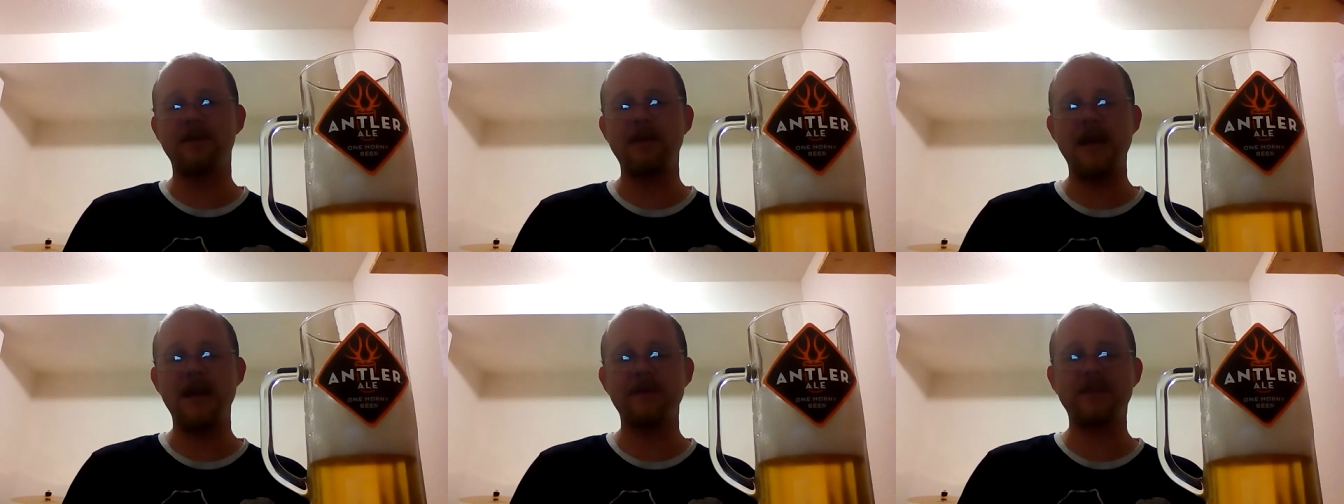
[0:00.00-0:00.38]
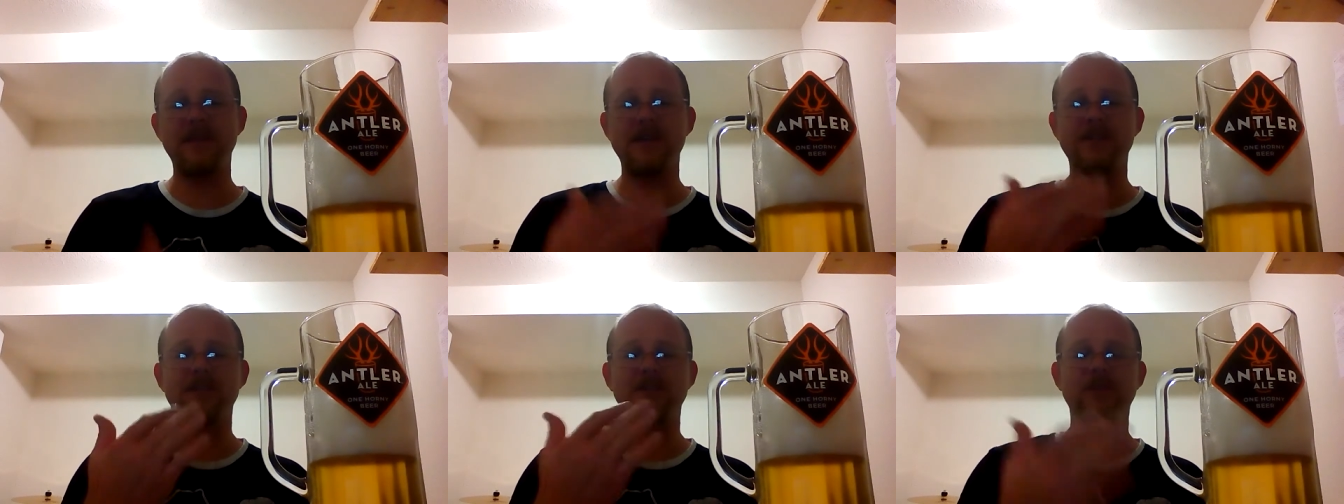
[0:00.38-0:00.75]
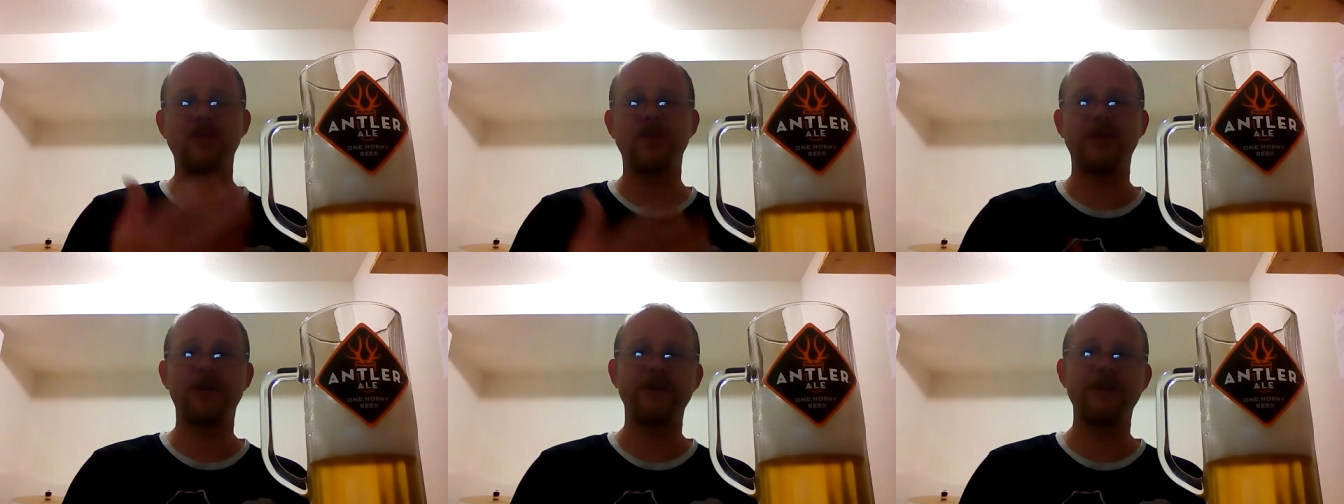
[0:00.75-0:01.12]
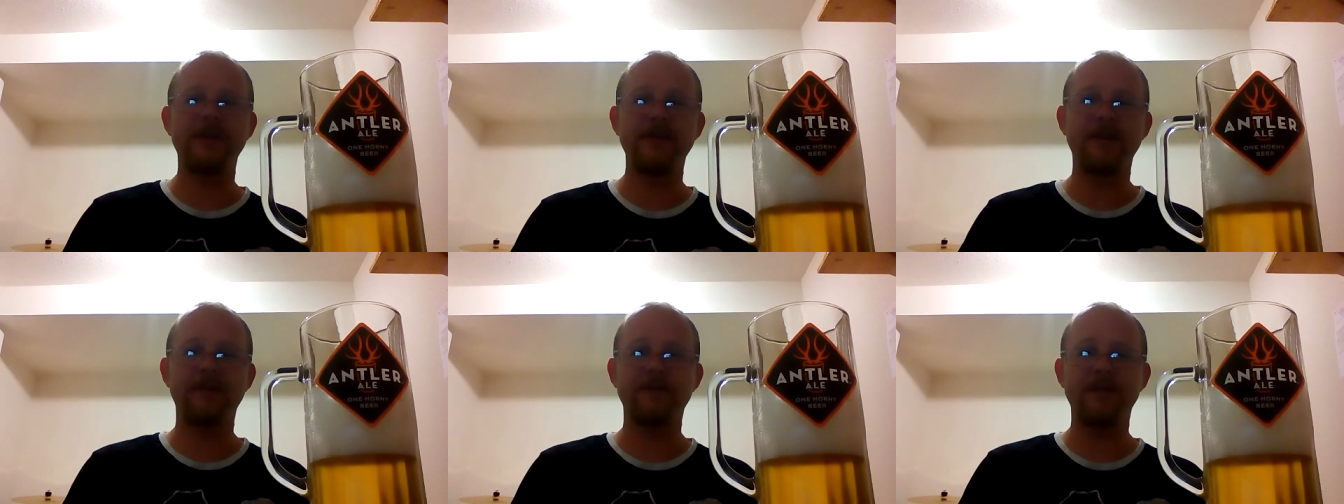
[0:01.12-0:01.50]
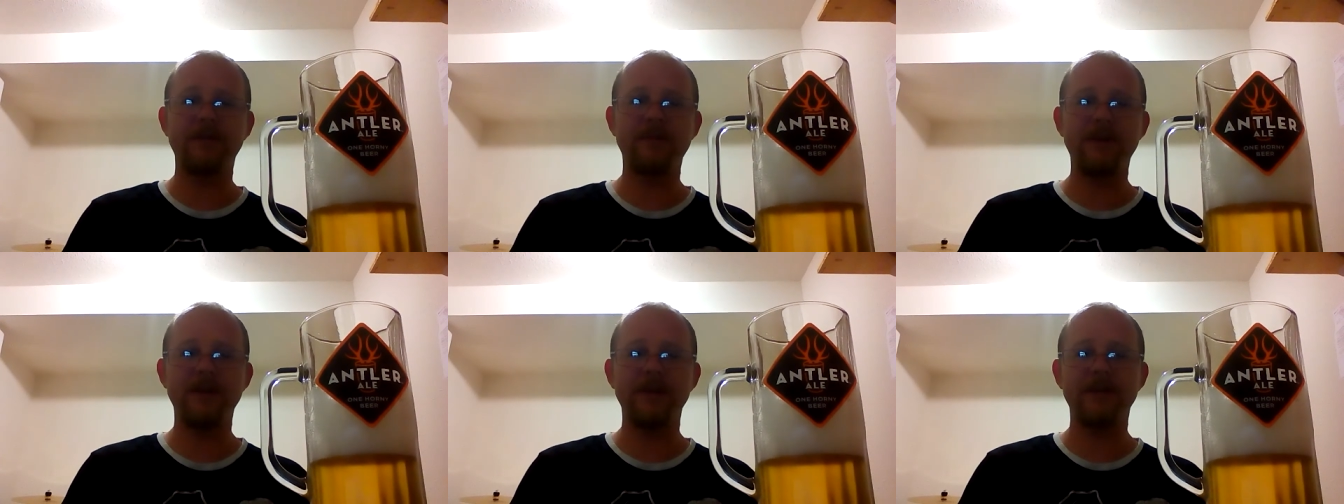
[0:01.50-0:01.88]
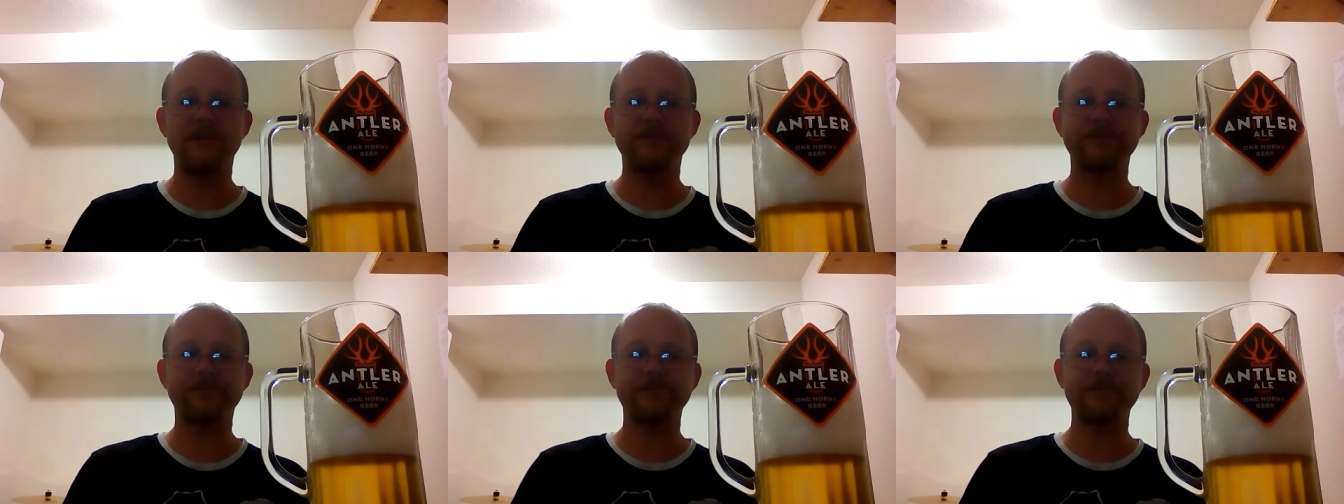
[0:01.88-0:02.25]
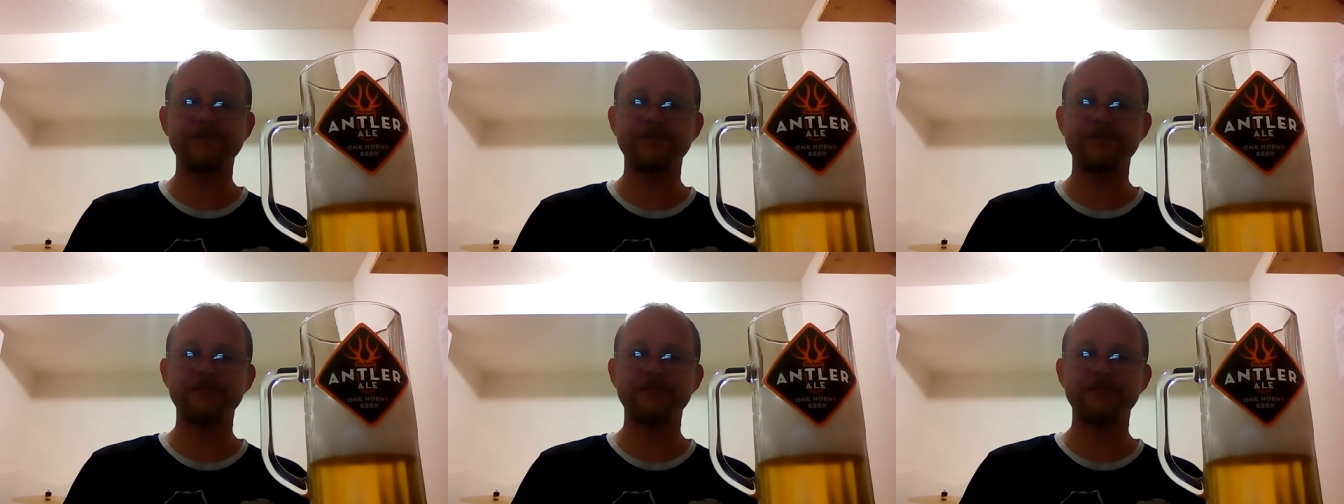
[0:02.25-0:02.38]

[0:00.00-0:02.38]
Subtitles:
I am tasting the quality of the beer.